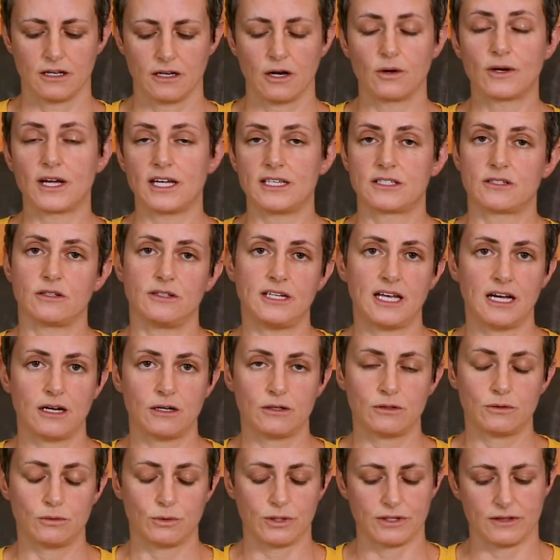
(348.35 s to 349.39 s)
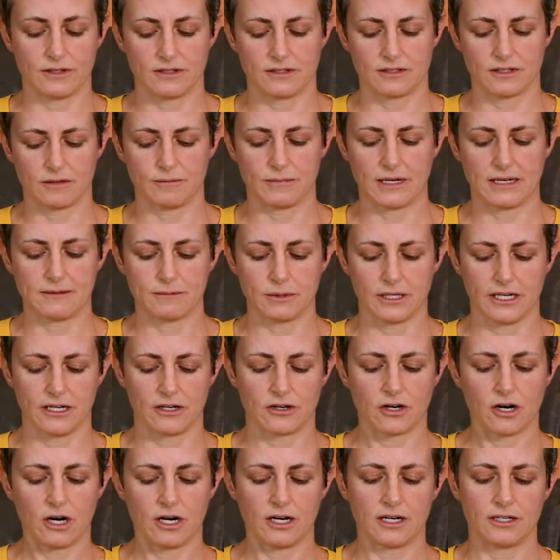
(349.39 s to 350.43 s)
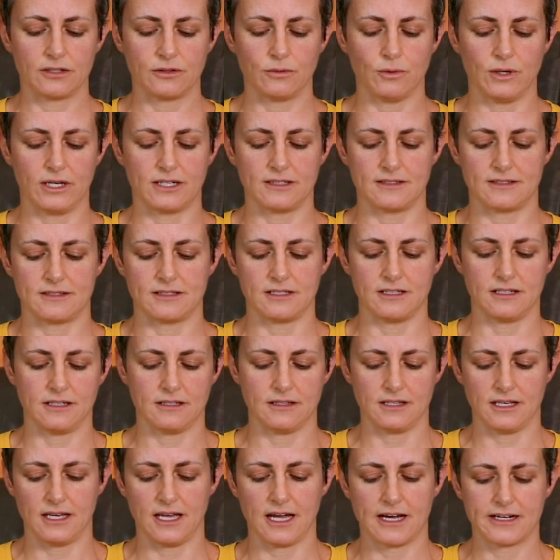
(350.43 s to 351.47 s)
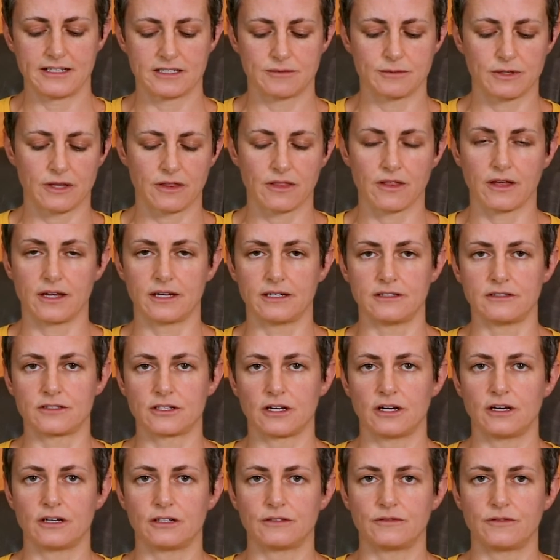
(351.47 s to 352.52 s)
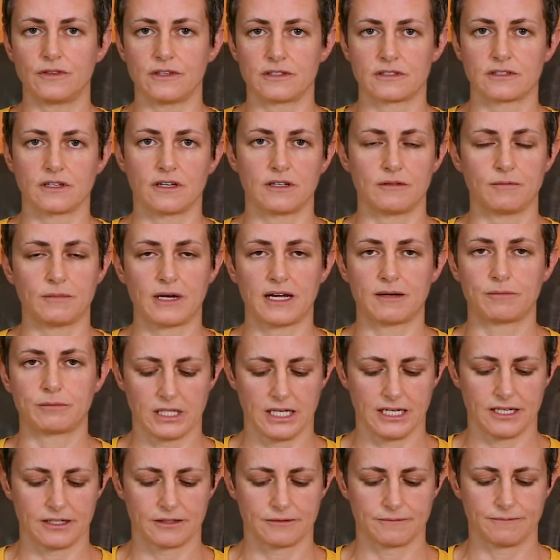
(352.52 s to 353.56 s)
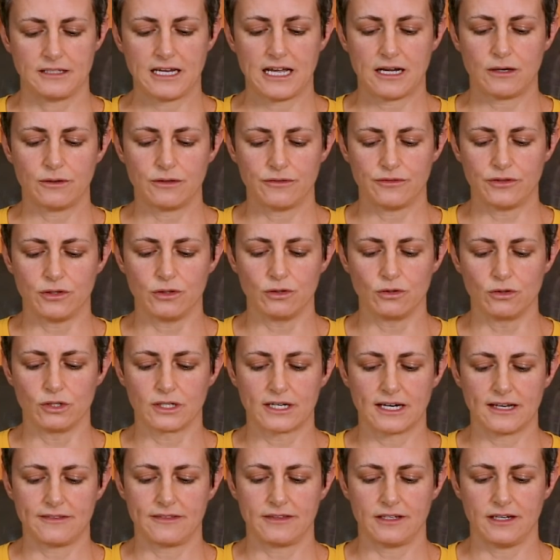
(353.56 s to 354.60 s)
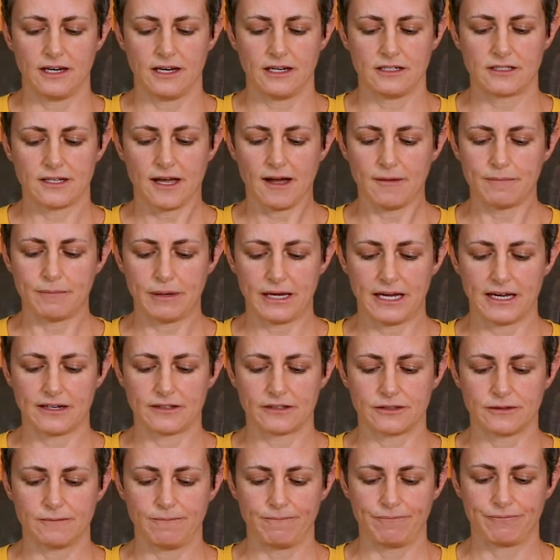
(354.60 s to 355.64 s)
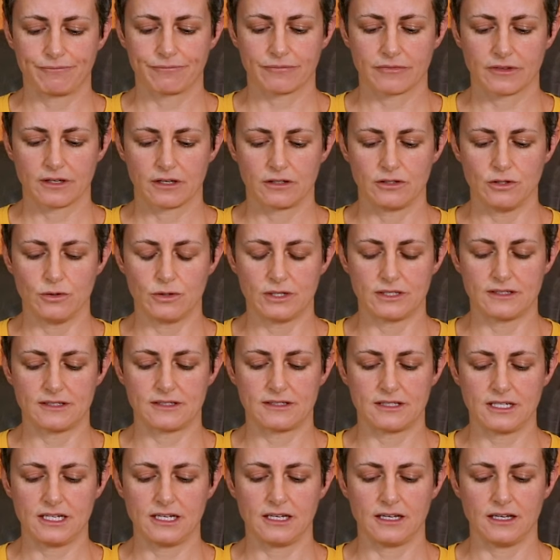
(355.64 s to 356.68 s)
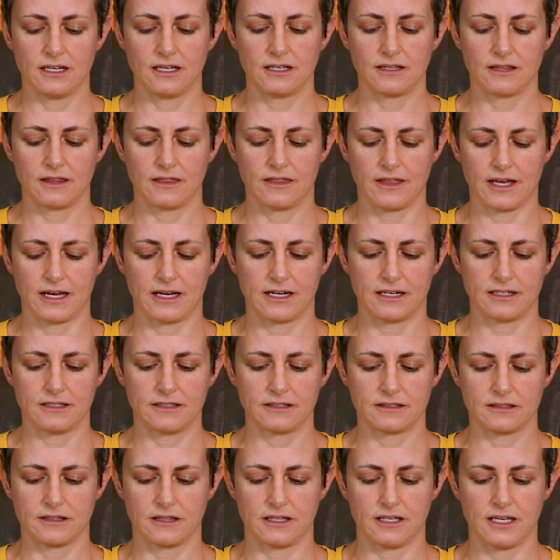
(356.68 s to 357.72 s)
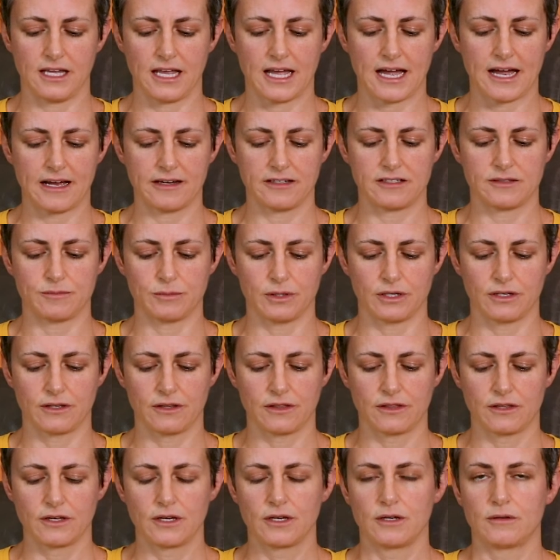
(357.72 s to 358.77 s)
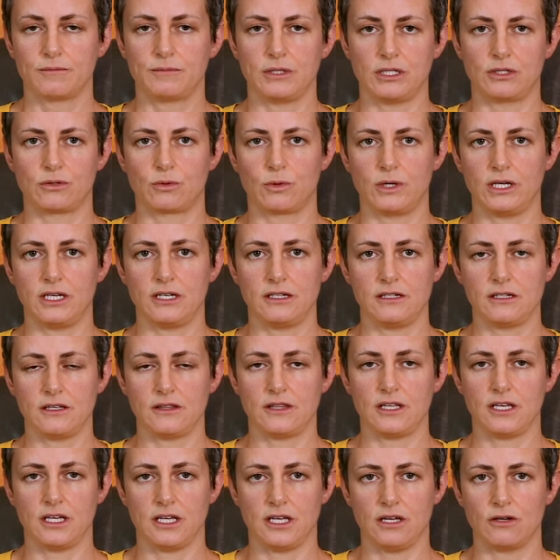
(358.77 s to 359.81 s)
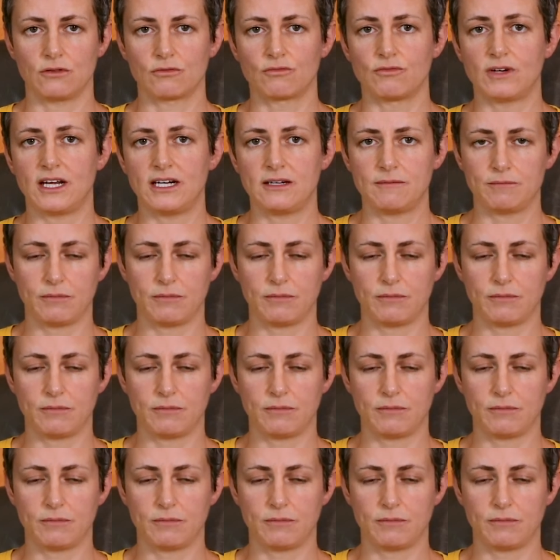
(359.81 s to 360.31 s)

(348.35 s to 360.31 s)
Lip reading: Okay, so now with the sun map layer on, we can see the azimuth lines of the sun map layer. Now, if you look at the top panel, you can see that the azimuth between the red